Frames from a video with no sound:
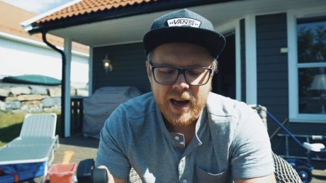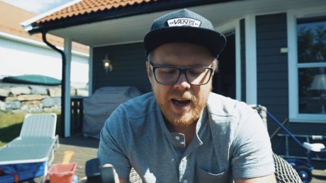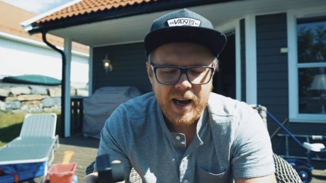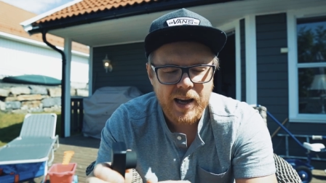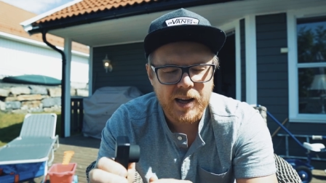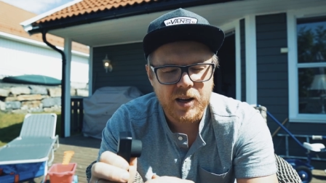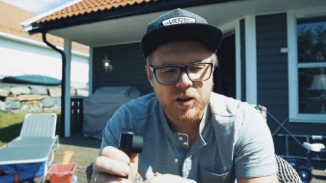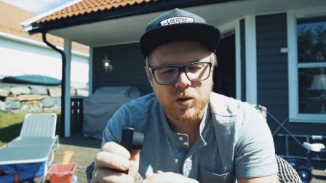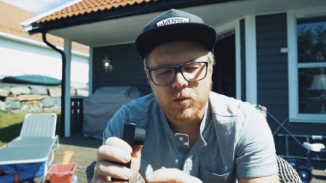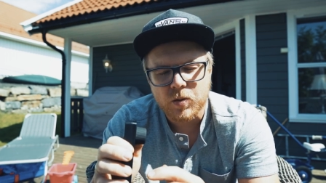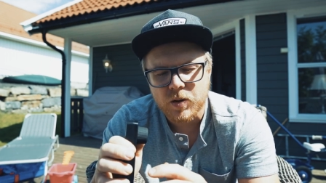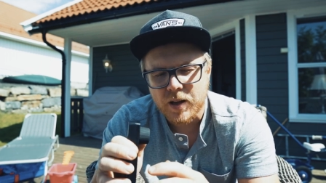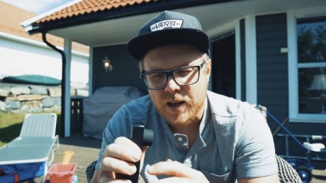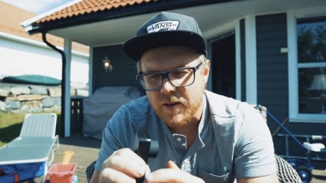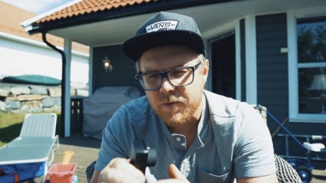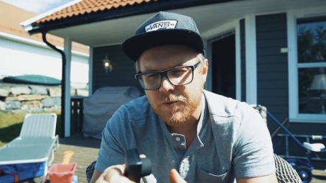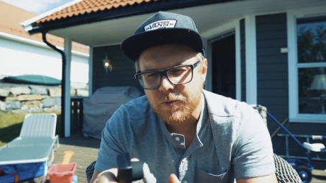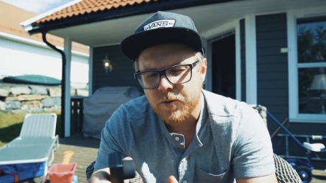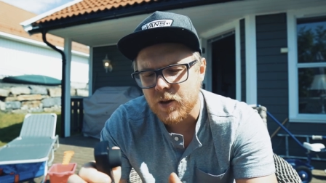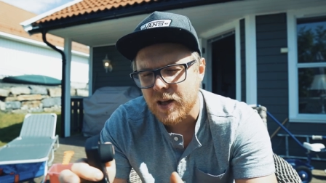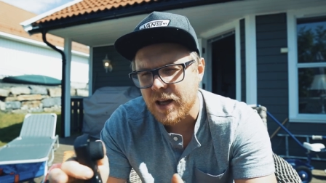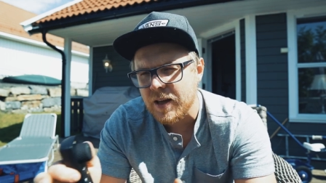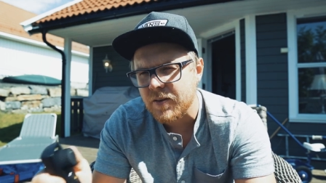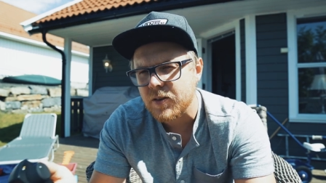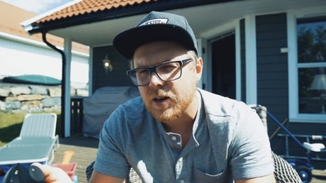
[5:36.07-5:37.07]
And you, if
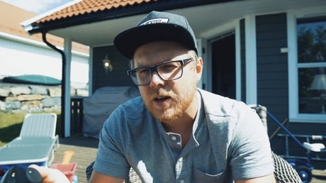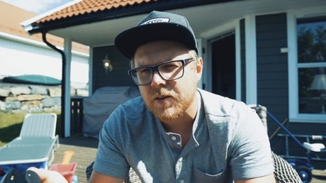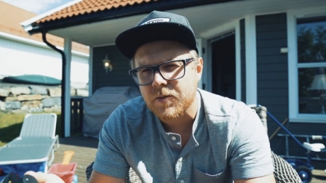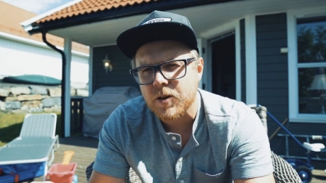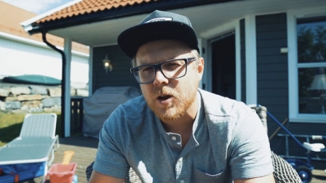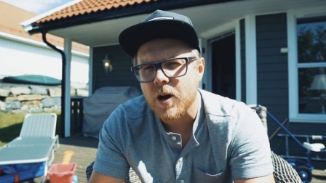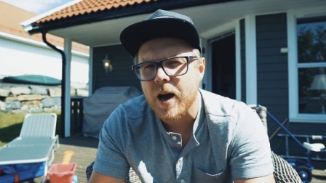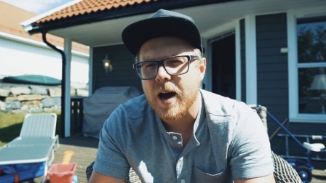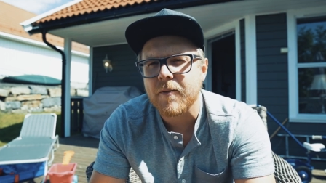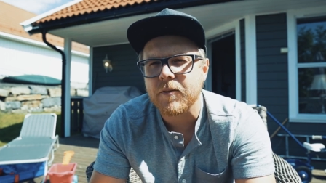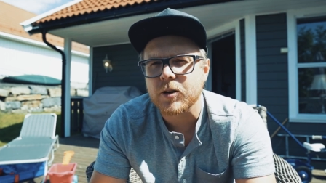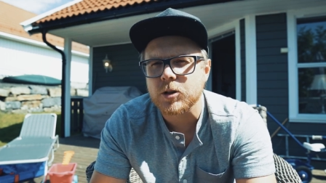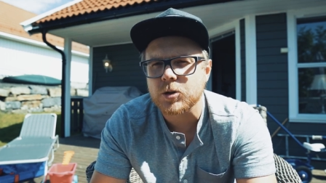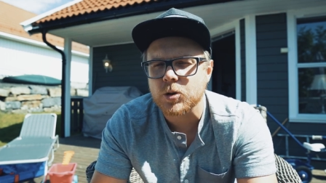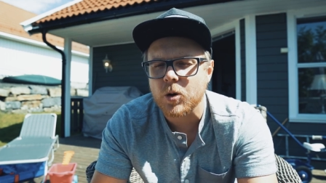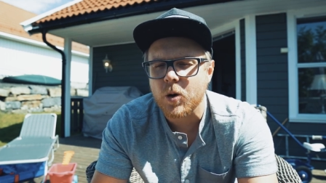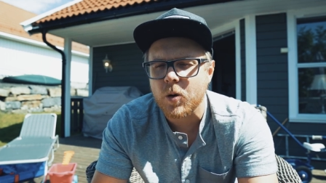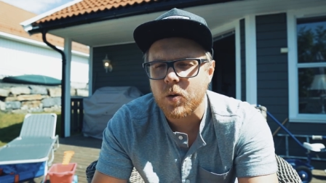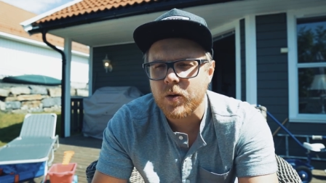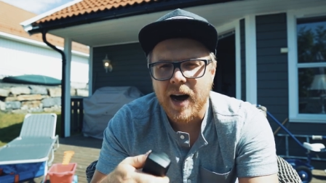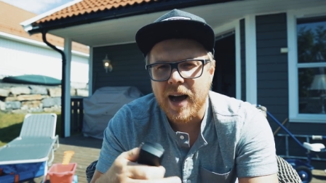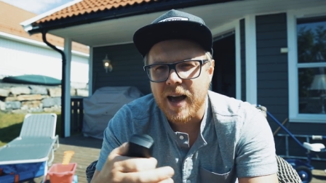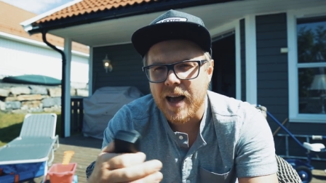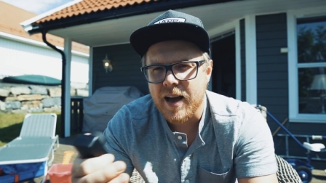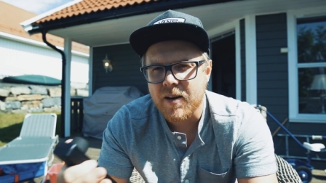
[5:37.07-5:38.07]
you, even if you have a
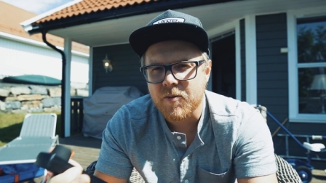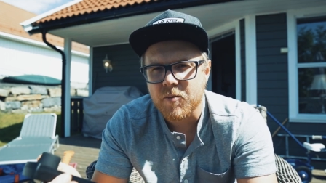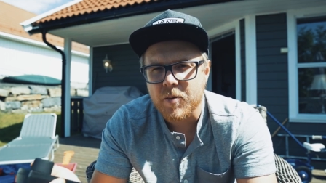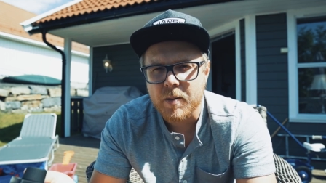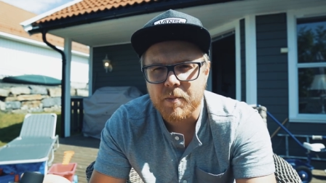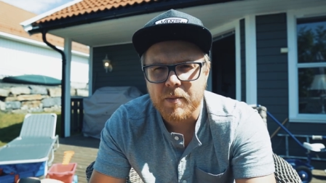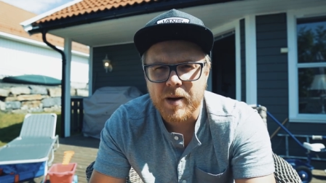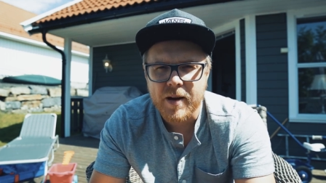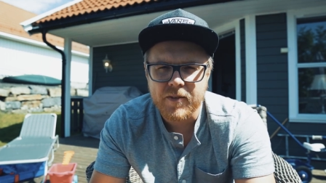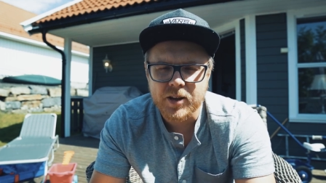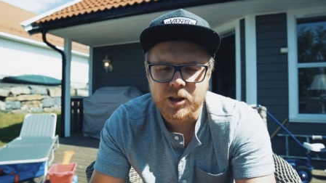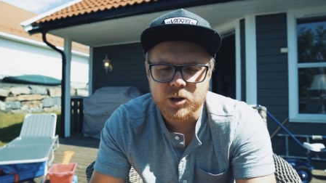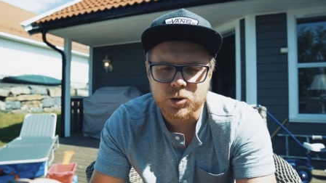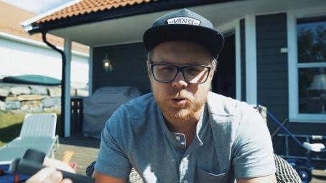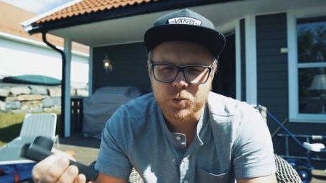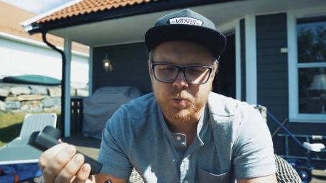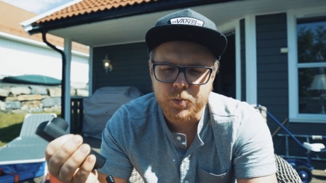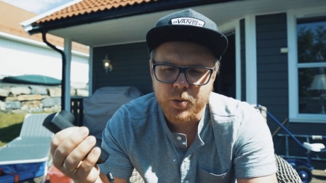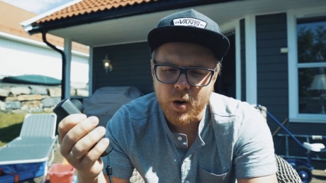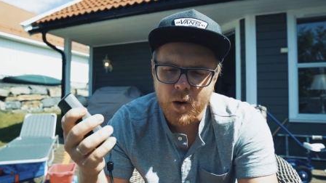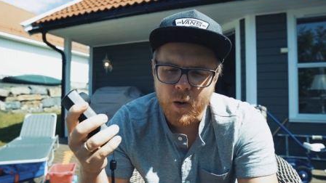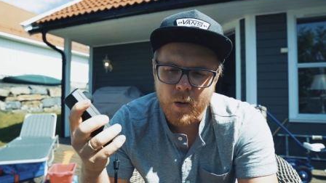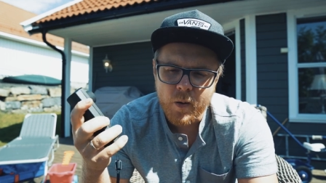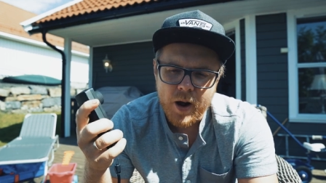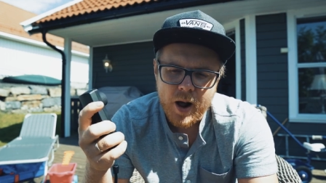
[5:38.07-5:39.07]
drone, I have my Mavic 2
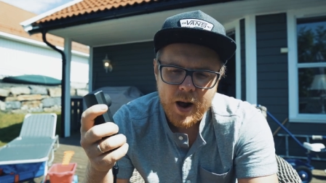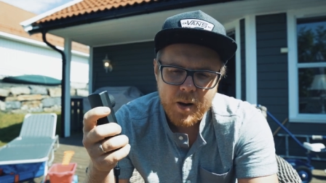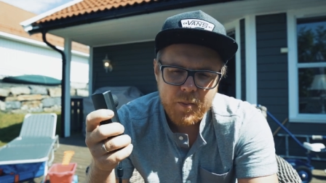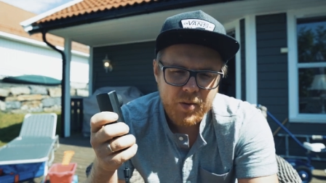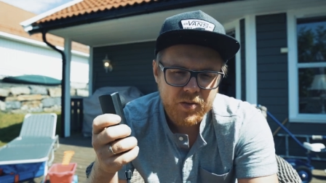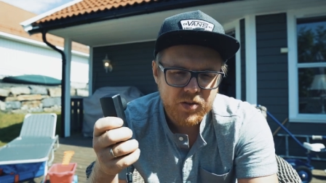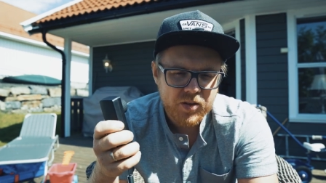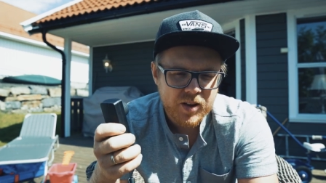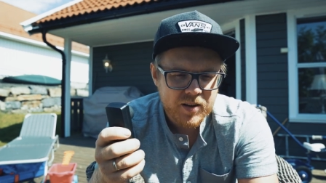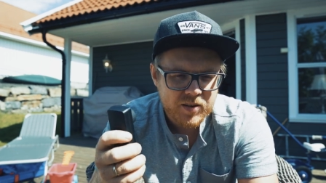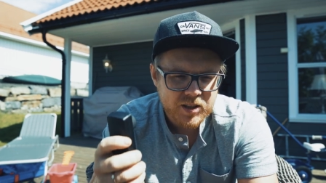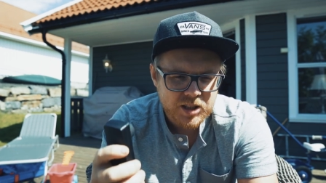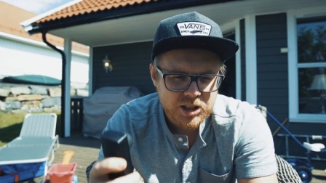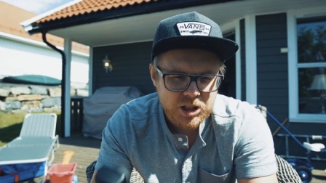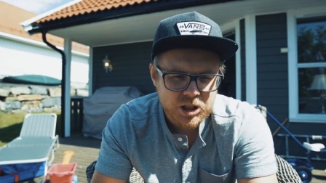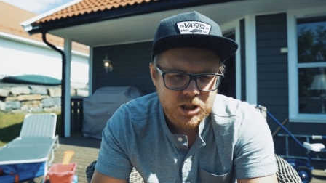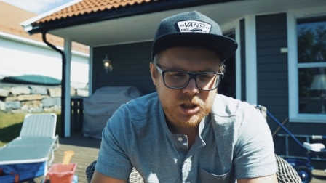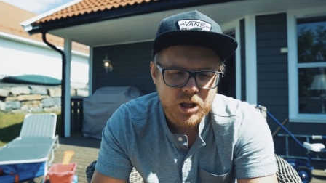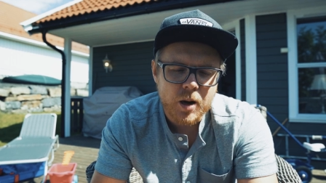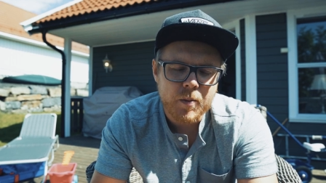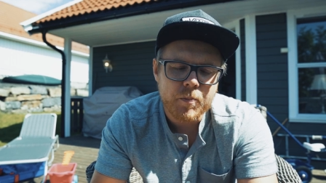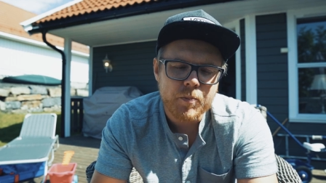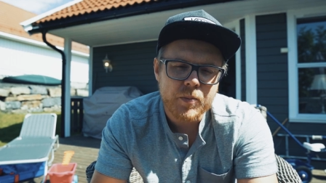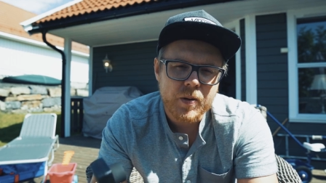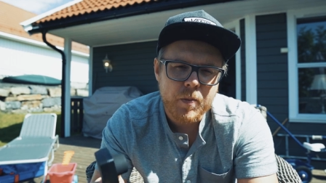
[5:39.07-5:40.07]
Pro, but there is
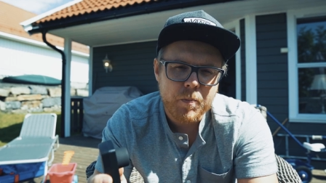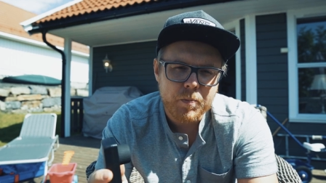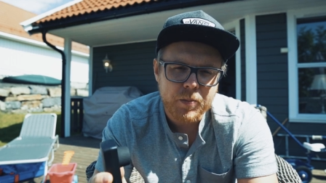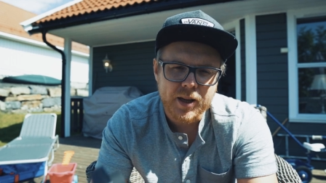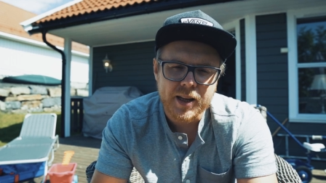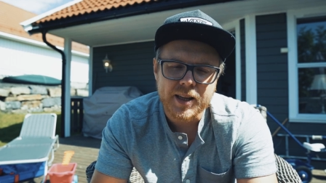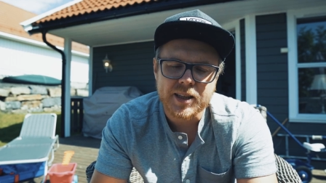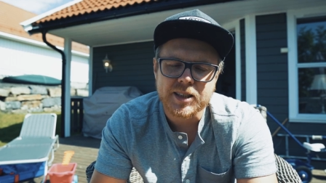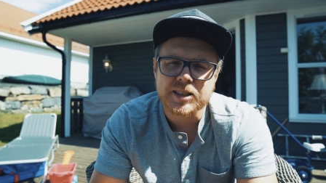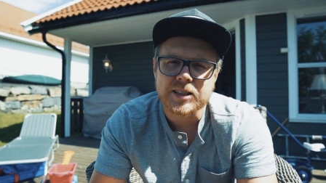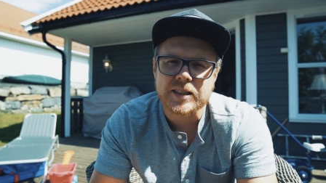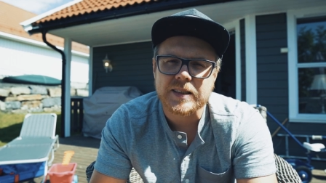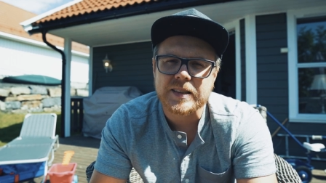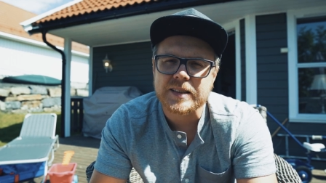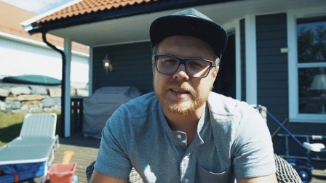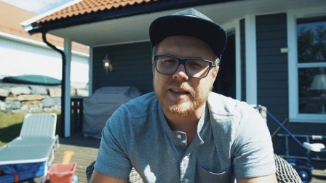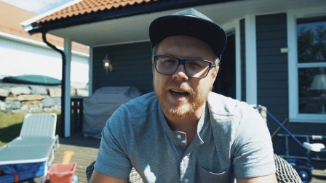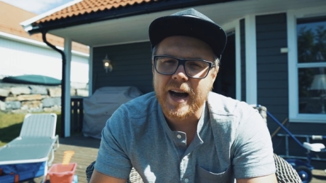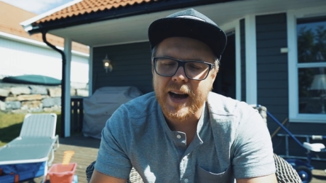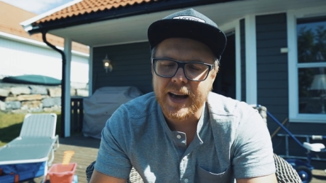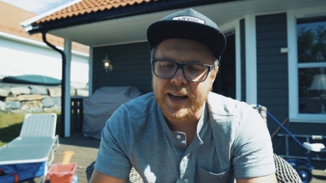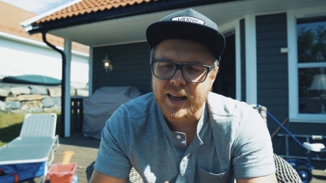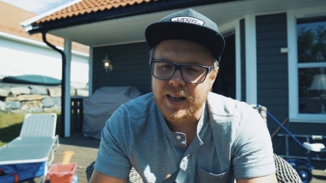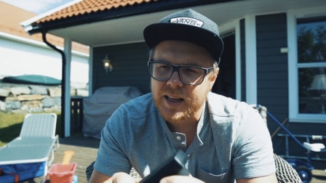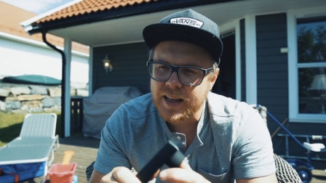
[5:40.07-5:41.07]
some places that
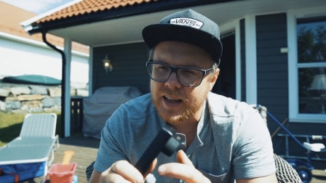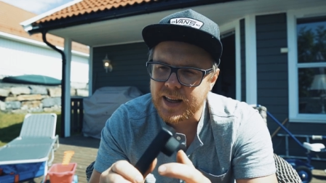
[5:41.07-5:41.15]
I